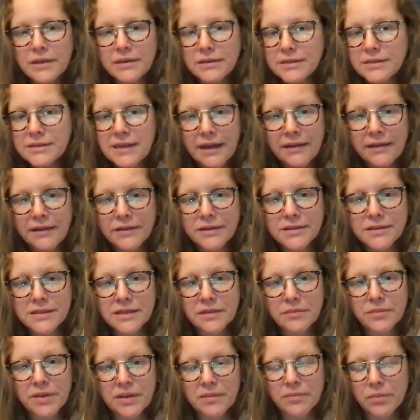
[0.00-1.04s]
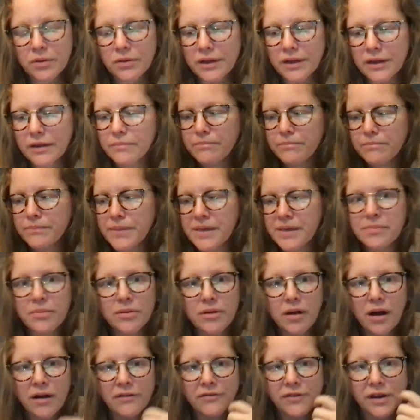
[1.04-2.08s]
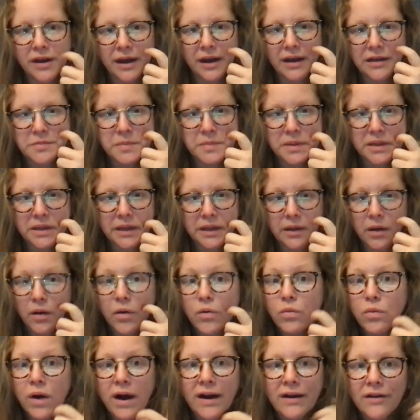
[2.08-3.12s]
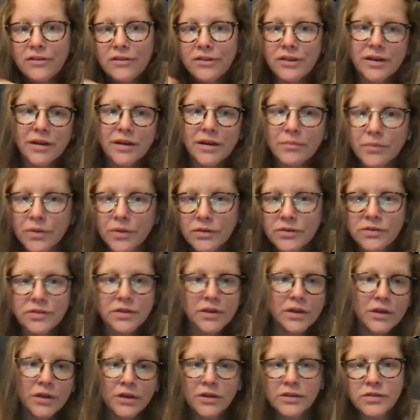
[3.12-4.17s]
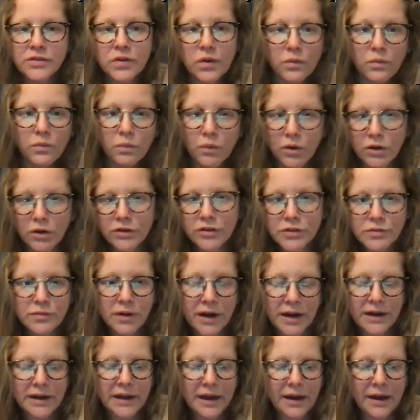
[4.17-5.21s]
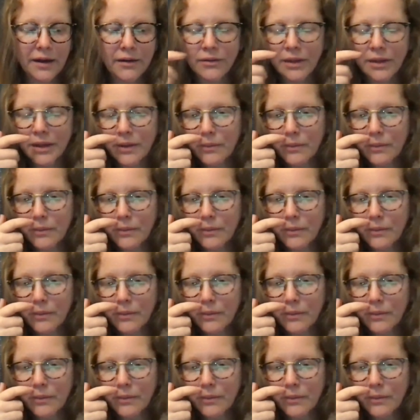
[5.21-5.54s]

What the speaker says: silencing people. People often ask me, oh, why are the numbers so worse right now?